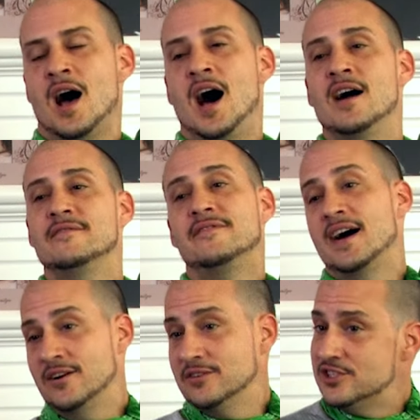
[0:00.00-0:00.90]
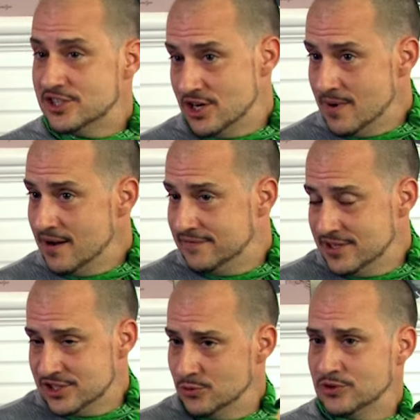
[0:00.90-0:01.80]
I vowed to share my
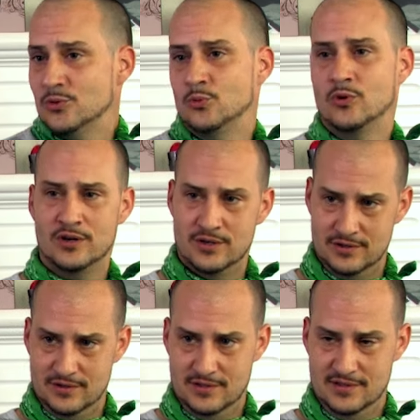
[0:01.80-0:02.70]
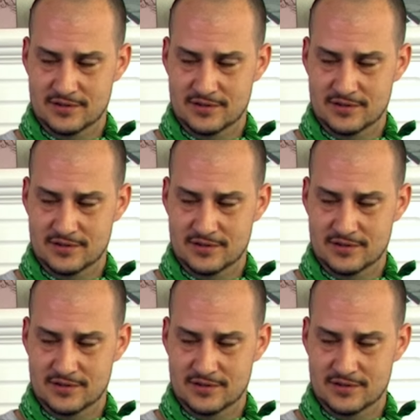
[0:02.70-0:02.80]
vision with the world.